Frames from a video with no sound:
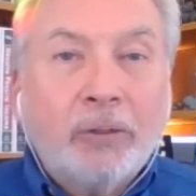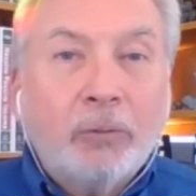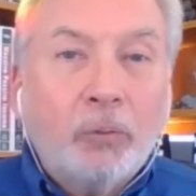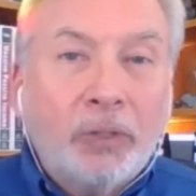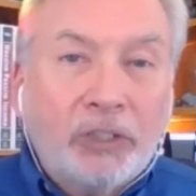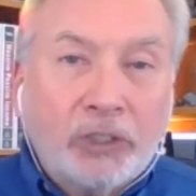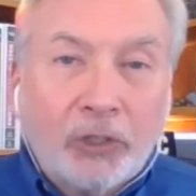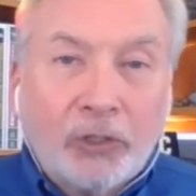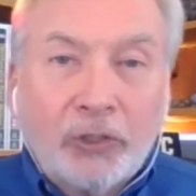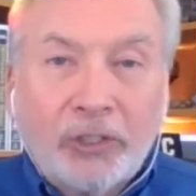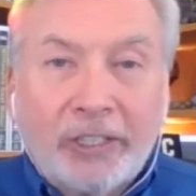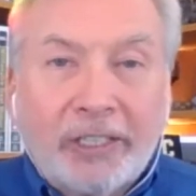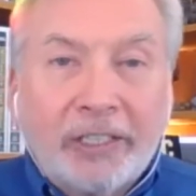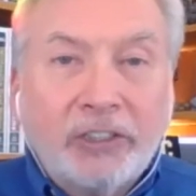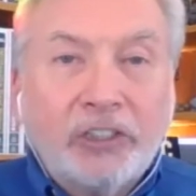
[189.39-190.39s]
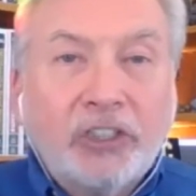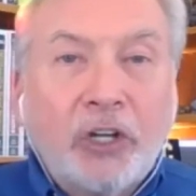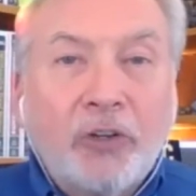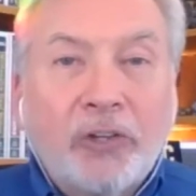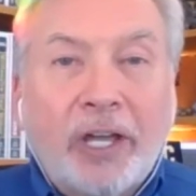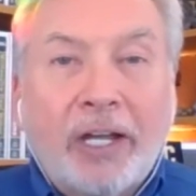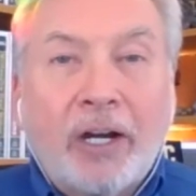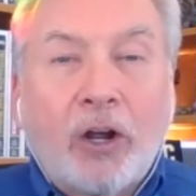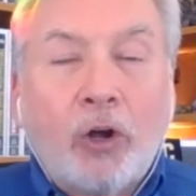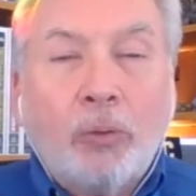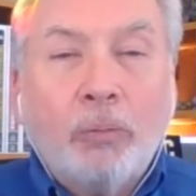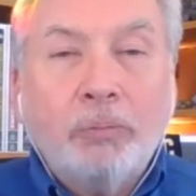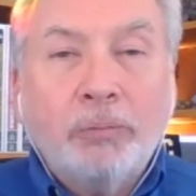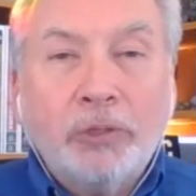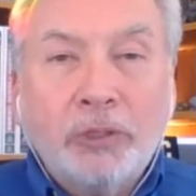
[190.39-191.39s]
We certainly can show that
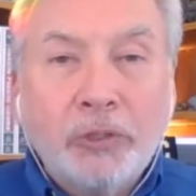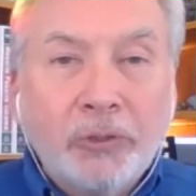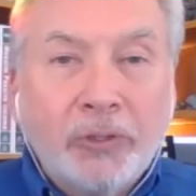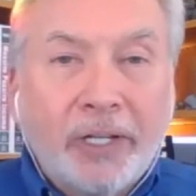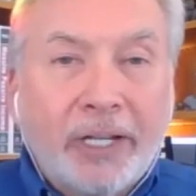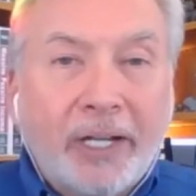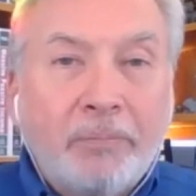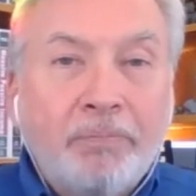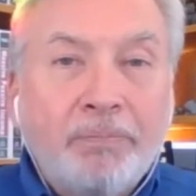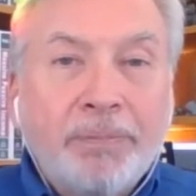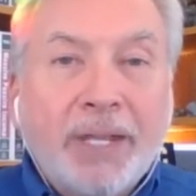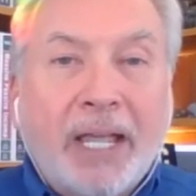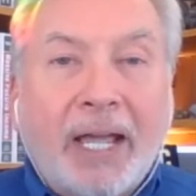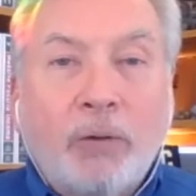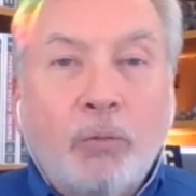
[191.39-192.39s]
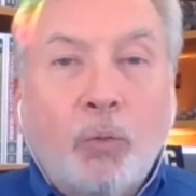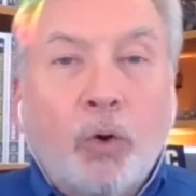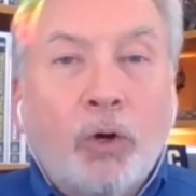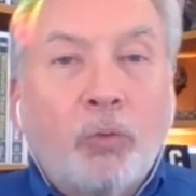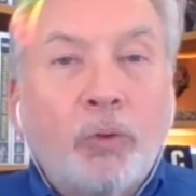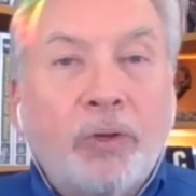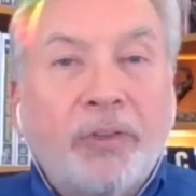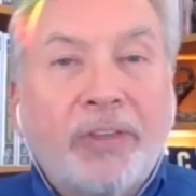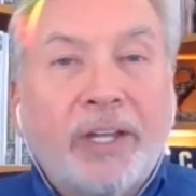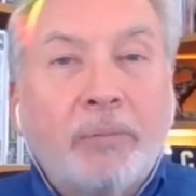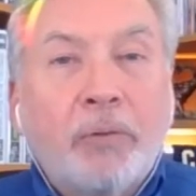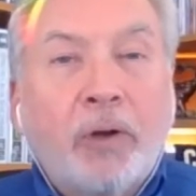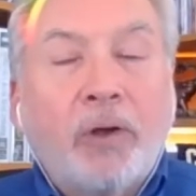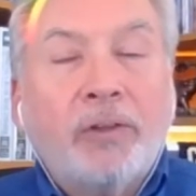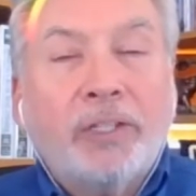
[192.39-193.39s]
home to them and work with
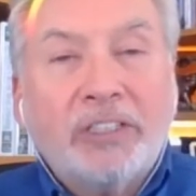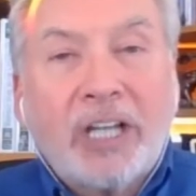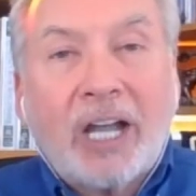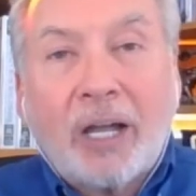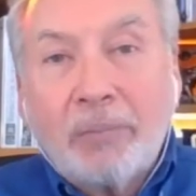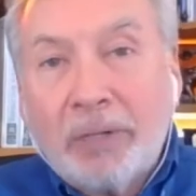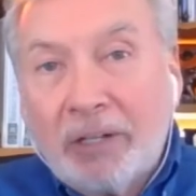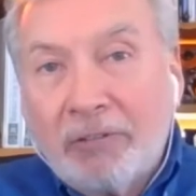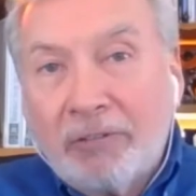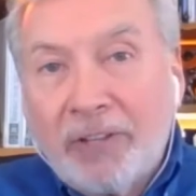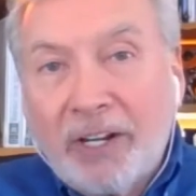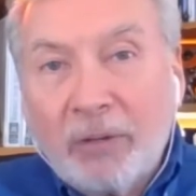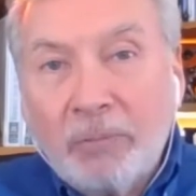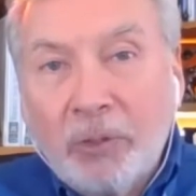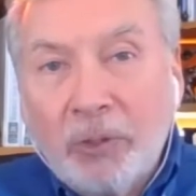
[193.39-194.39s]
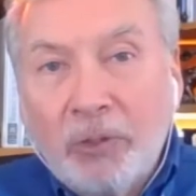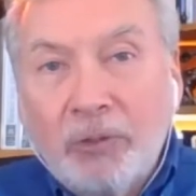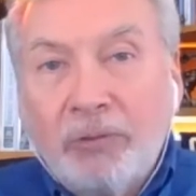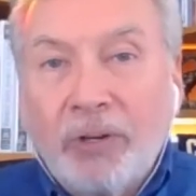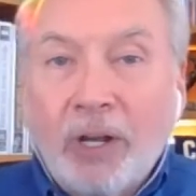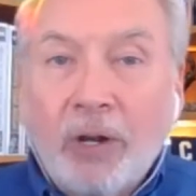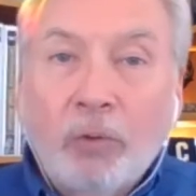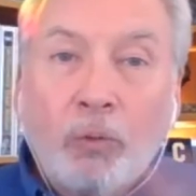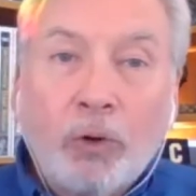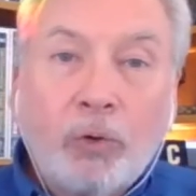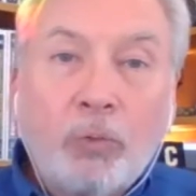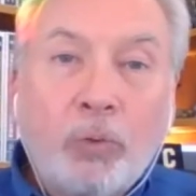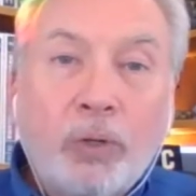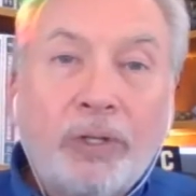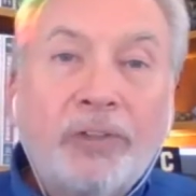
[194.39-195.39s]
them on the timing of their move,
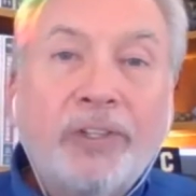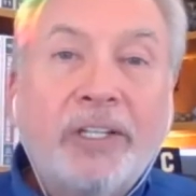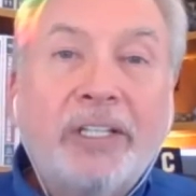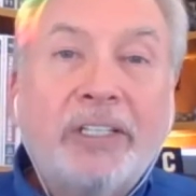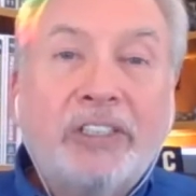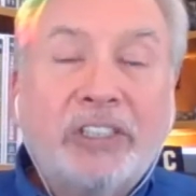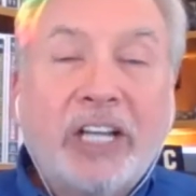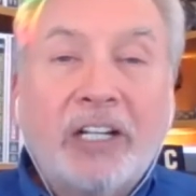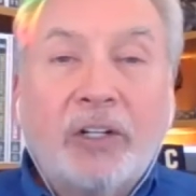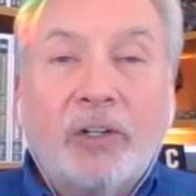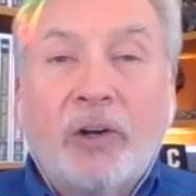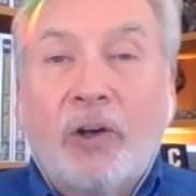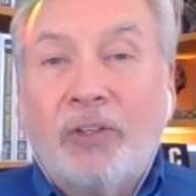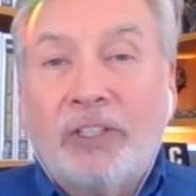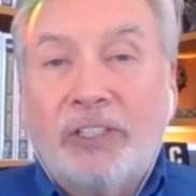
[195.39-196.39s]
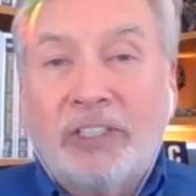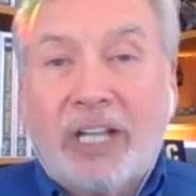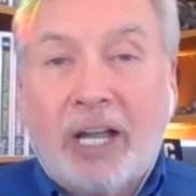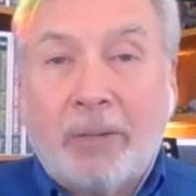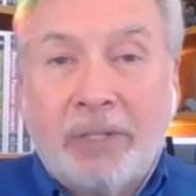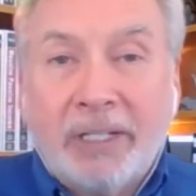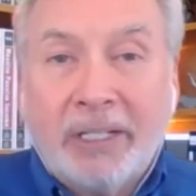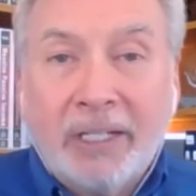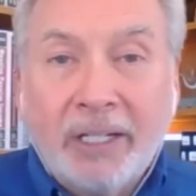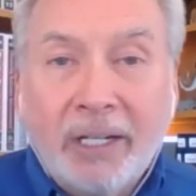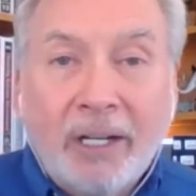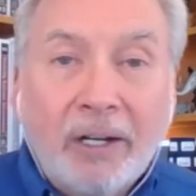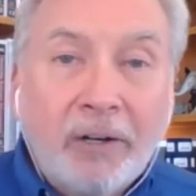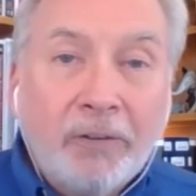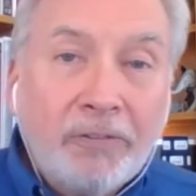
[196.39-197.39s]
work with the seller on the timing
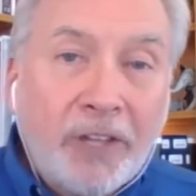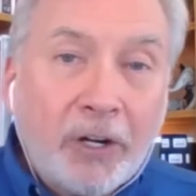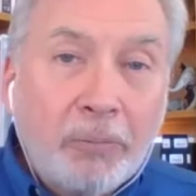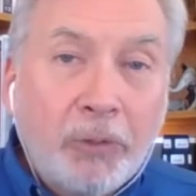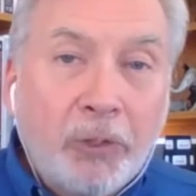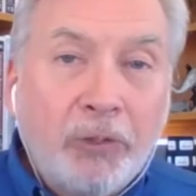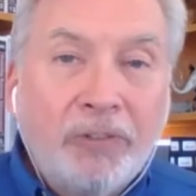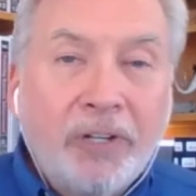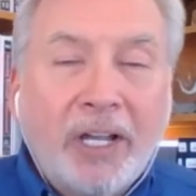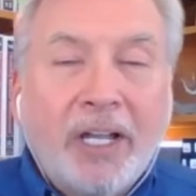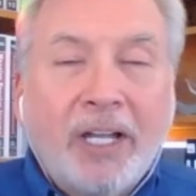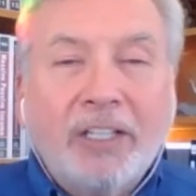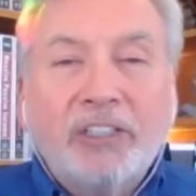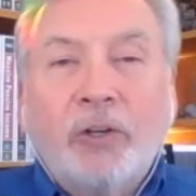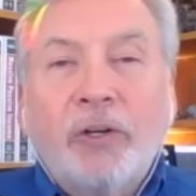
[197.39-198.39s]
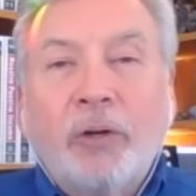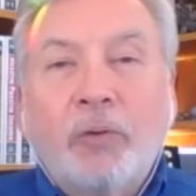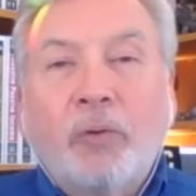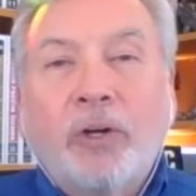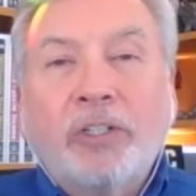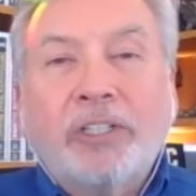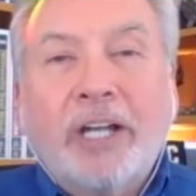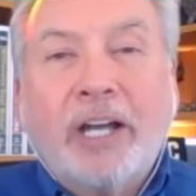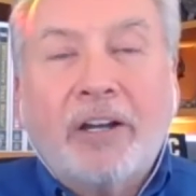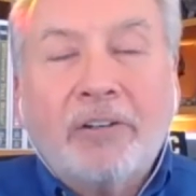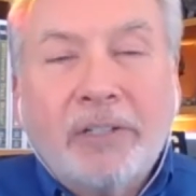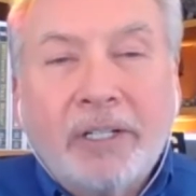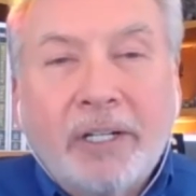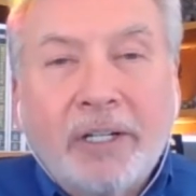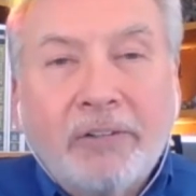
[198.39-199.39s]
of their move. So it worked
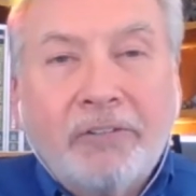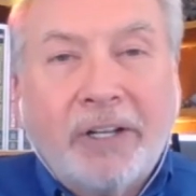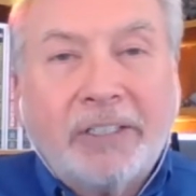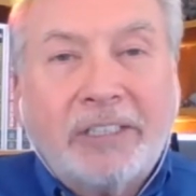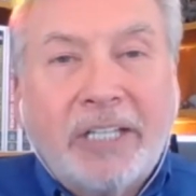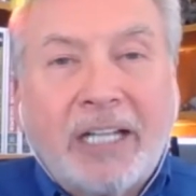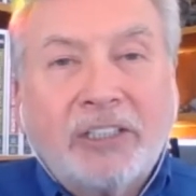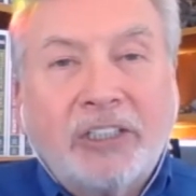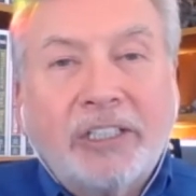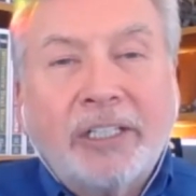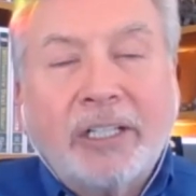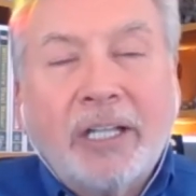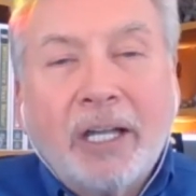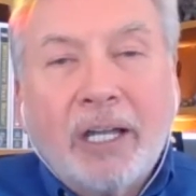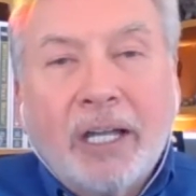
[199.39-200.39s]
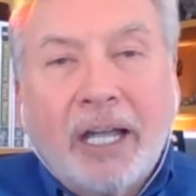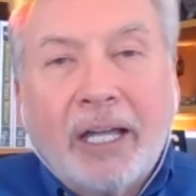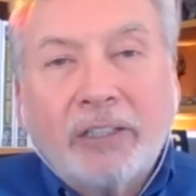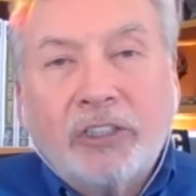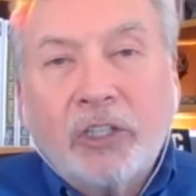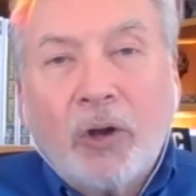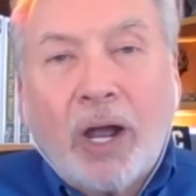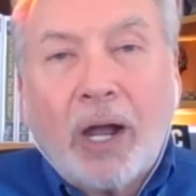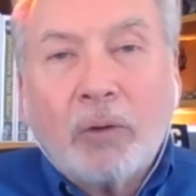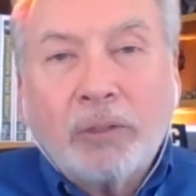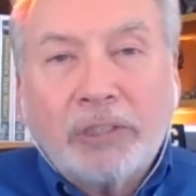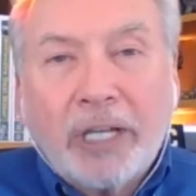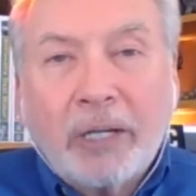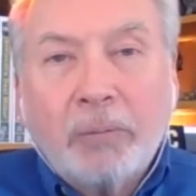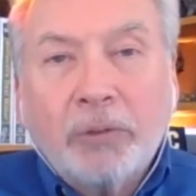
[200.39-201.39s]
out fantastic. And so I
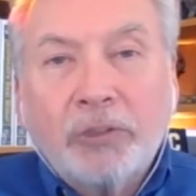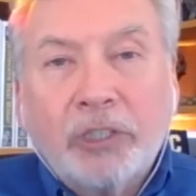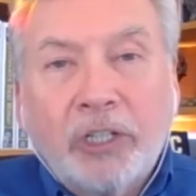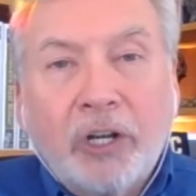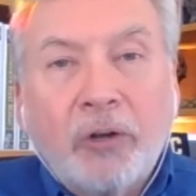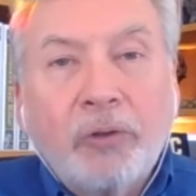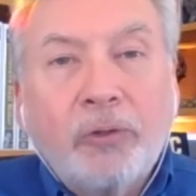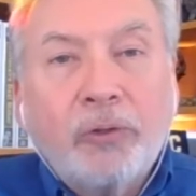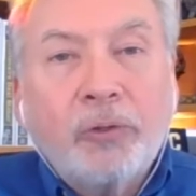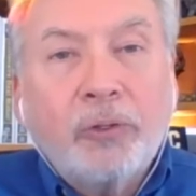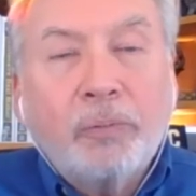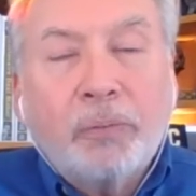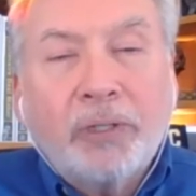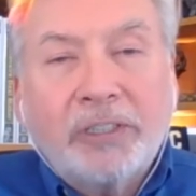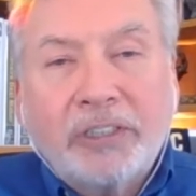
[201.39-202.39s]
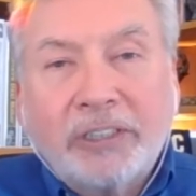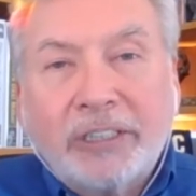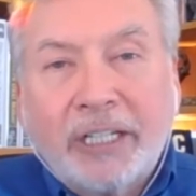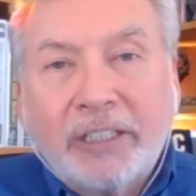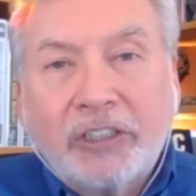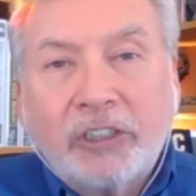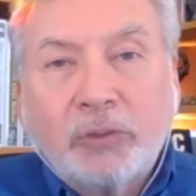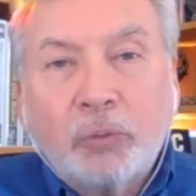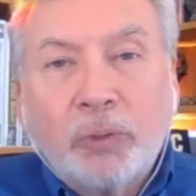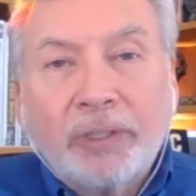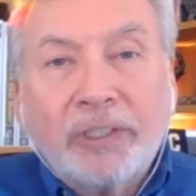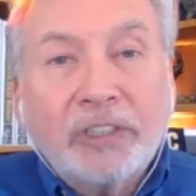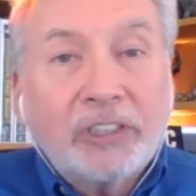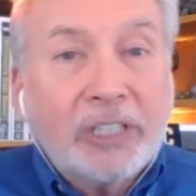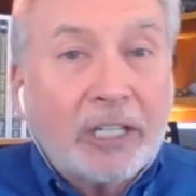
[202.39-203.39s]
was able to go through the presentation
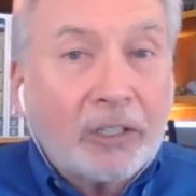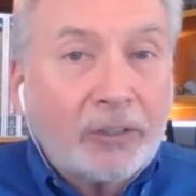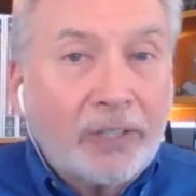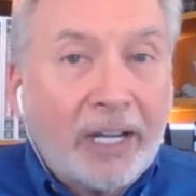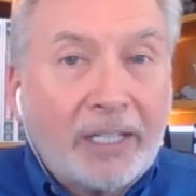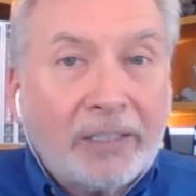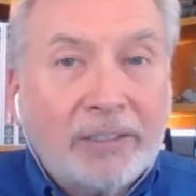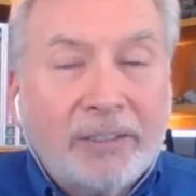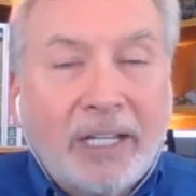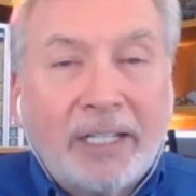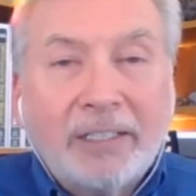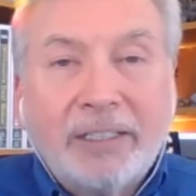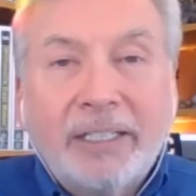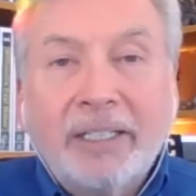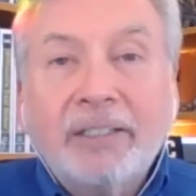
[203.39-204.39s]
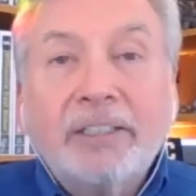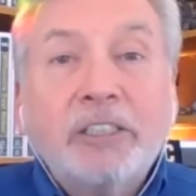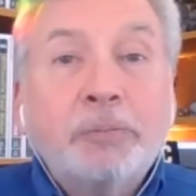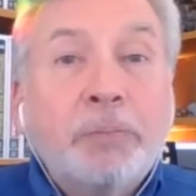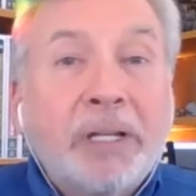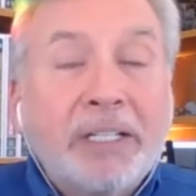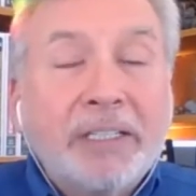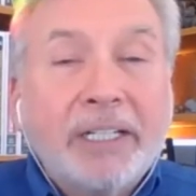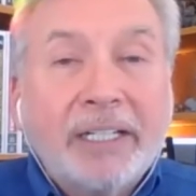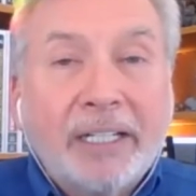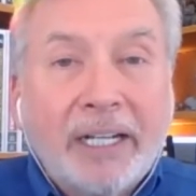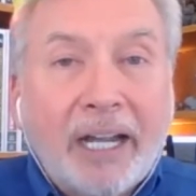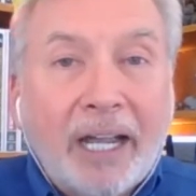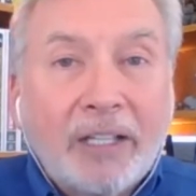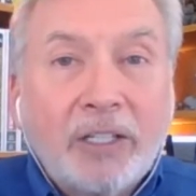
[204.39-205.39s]
with the seller. That that deal is
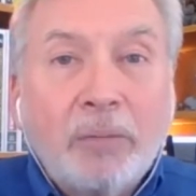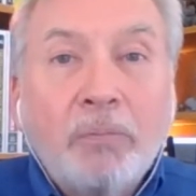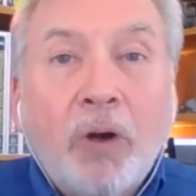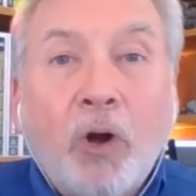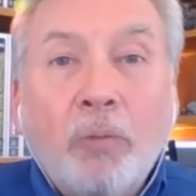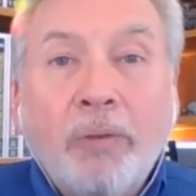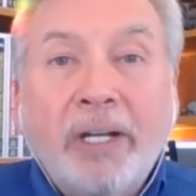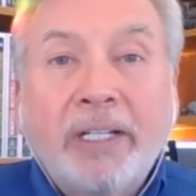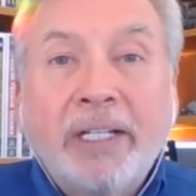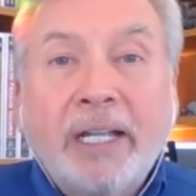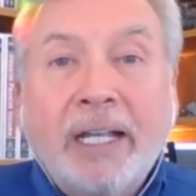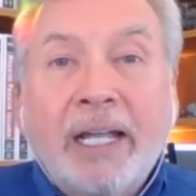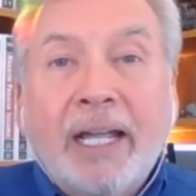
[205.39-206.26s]
pending at the moment.